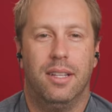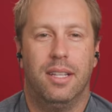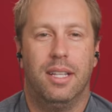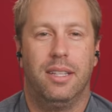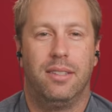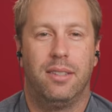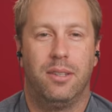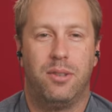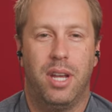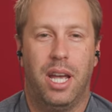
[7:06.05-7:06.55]

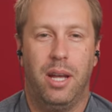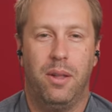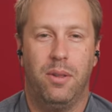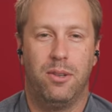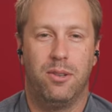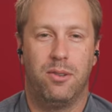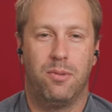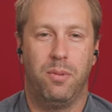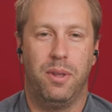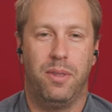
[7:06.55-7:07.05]
It's a
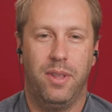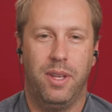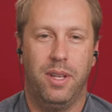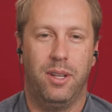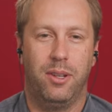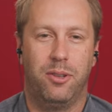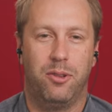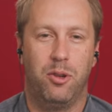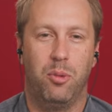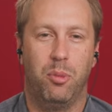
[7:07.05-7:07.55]
challenge within
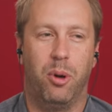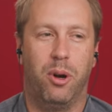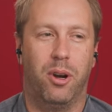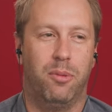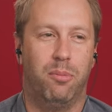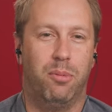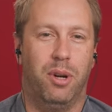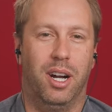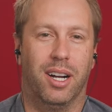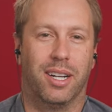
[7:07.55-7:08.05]
a
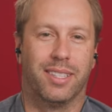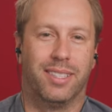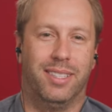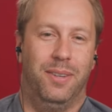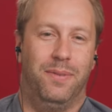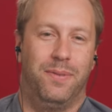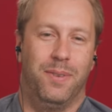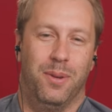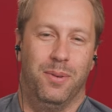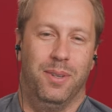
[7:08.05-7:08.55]
two-part
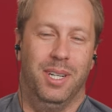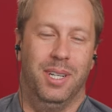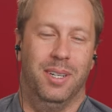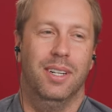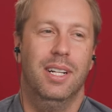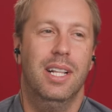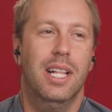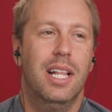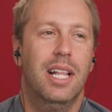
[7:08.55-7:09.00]
box, if you will.